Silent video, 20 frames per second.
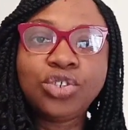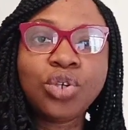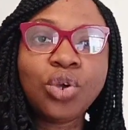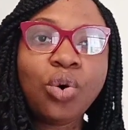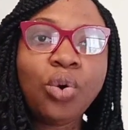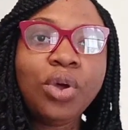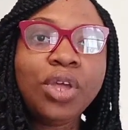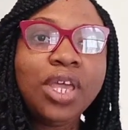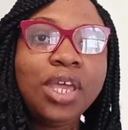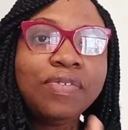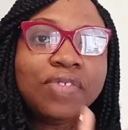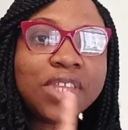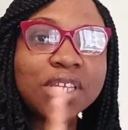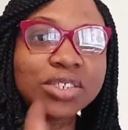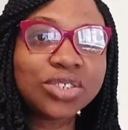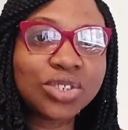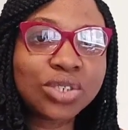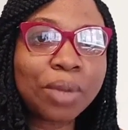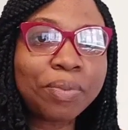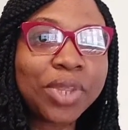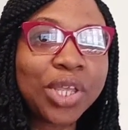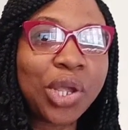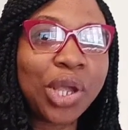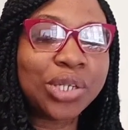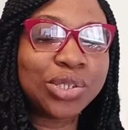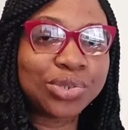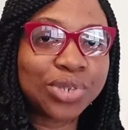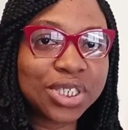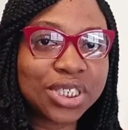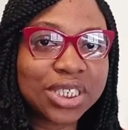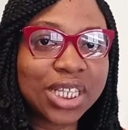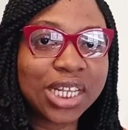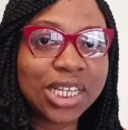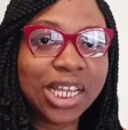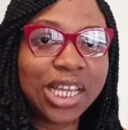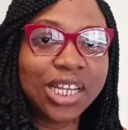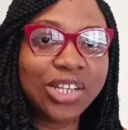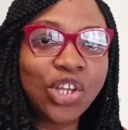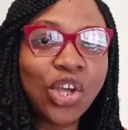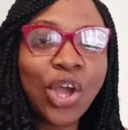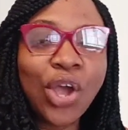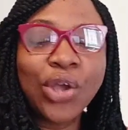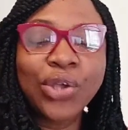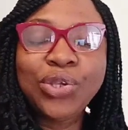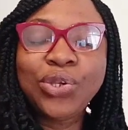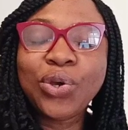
So if this is something you're interested in,